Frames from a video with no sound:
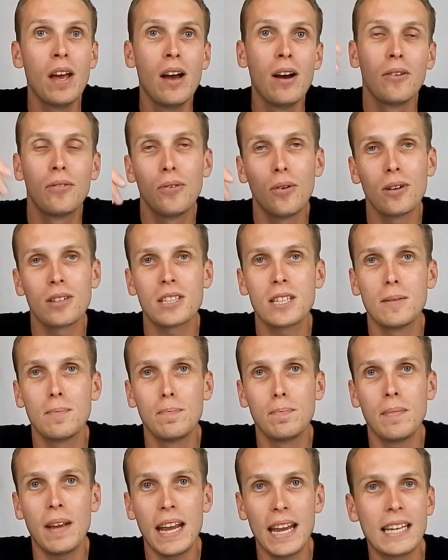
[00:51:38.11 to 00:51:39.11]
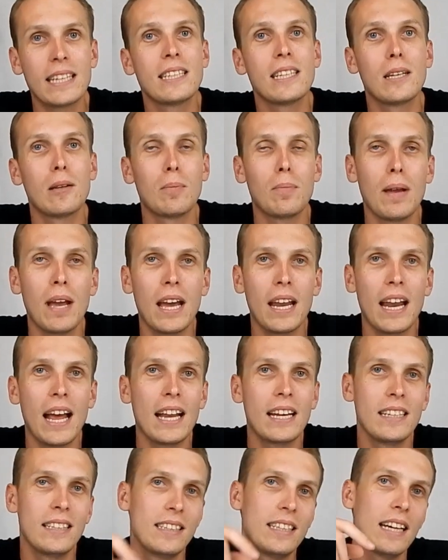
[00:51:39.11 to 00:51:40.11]
forced him into the pit
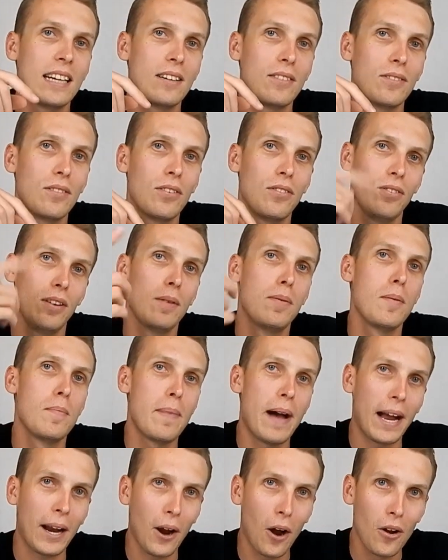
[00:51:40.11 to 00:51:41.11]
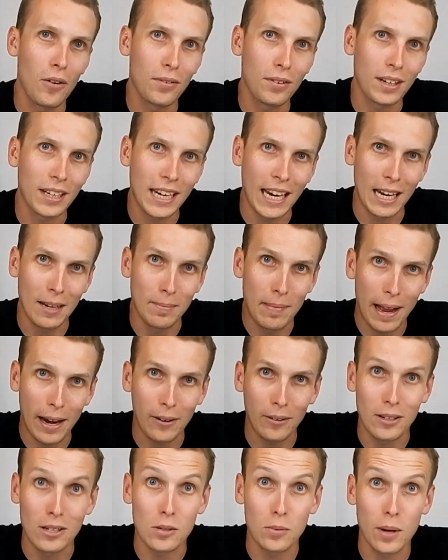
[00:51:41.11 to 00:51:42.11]
and didn't flip him back over and get him back on
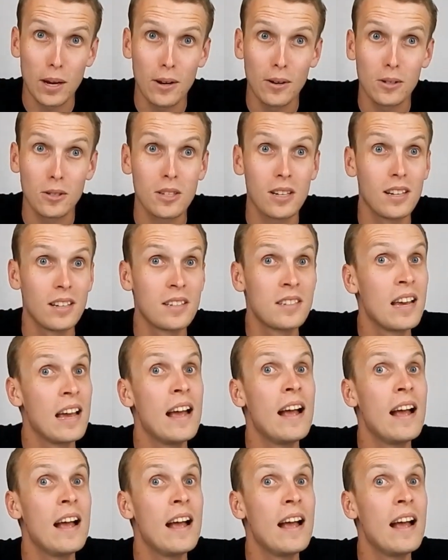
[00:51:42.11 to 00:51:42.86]
his wheels, because